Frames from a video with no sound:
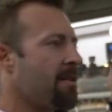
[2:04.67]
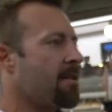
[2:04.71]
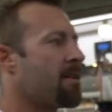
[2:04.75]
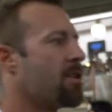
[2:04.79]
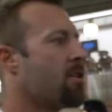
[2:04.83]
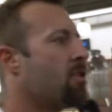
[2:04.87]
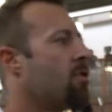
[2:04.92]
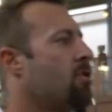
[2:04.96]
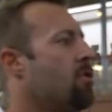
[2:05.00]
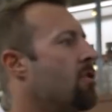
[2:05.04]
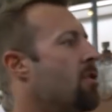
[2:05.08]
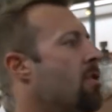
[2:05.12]

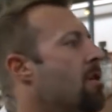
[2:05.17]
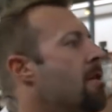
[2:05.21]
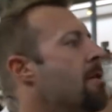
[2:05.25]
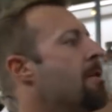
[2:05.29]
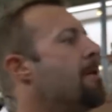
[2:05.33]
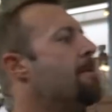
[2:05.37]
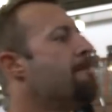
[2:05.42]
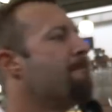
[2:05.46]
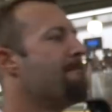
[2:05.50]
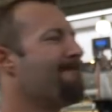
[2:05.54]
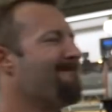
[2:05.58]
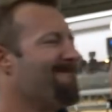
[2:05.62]
with the
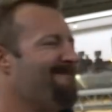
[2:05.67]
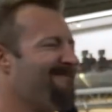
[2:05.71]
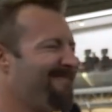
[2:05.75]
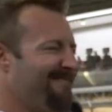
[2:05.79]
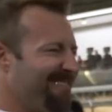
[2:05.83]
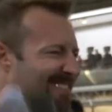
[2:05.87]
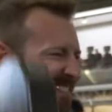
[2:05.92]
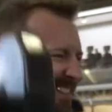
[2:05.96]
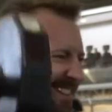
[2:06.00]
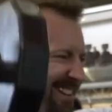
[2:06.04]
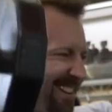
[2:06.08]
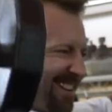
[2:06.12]
first
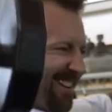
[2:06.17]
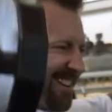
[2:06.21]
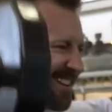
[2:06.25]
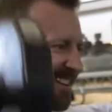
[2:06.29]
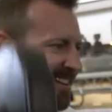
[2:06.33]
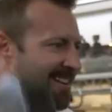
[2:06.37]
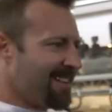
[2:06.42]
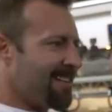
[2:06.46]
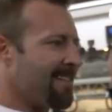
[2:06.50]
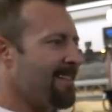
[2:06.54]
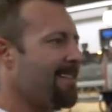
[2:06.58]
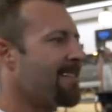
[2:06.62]

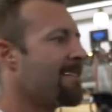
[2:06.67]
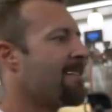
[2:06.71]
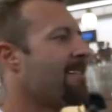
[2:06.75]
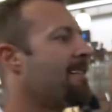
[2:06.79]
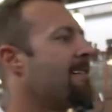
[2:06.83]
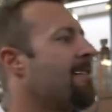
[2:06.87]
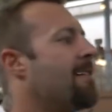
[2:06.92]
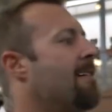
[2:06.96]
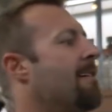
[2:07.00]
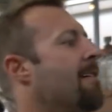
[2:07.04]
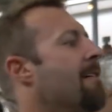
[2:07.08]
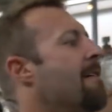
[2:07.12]
exercise, the